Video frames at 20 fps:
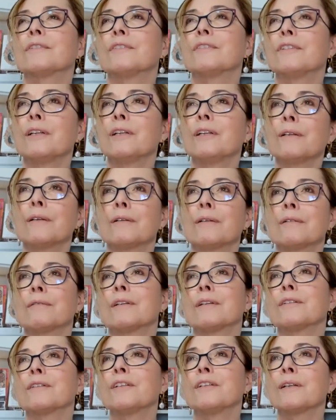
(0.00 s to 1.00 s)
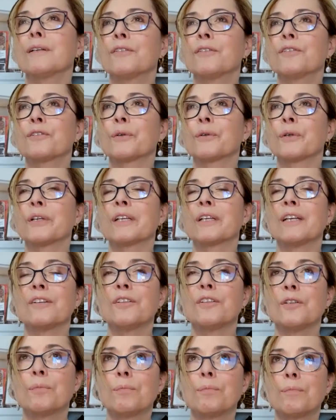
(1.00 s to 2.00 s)
tell a tell a story? Can
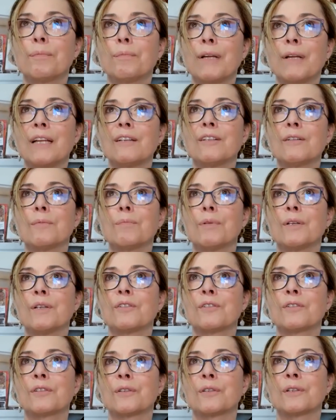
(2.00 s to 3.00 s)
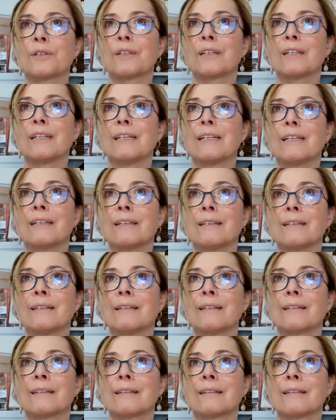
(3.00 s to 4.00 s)
you paint a picture in
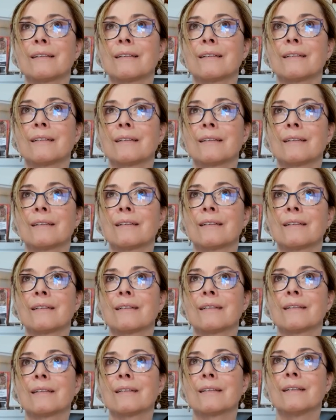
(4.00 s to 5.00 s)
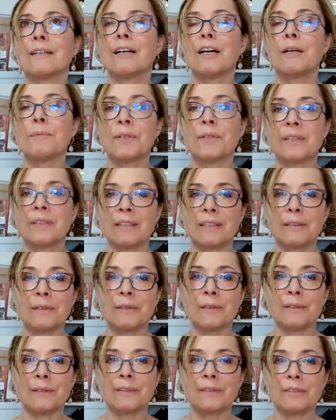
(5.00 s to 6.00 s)
a
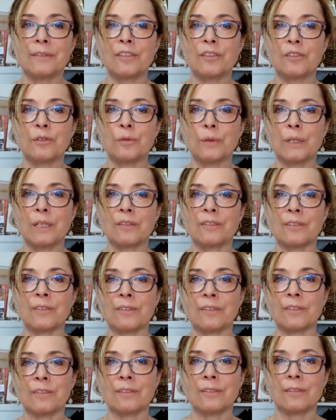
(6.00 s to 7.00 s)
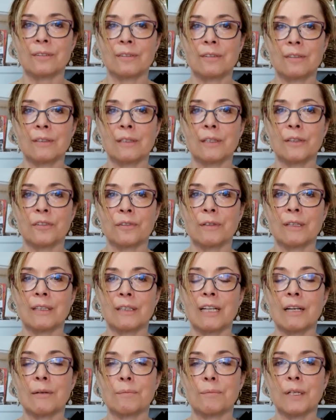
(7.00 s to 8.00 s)
hypothetical situation to illustrate
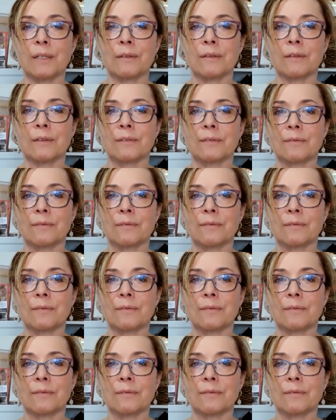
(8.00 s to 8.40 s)
that better?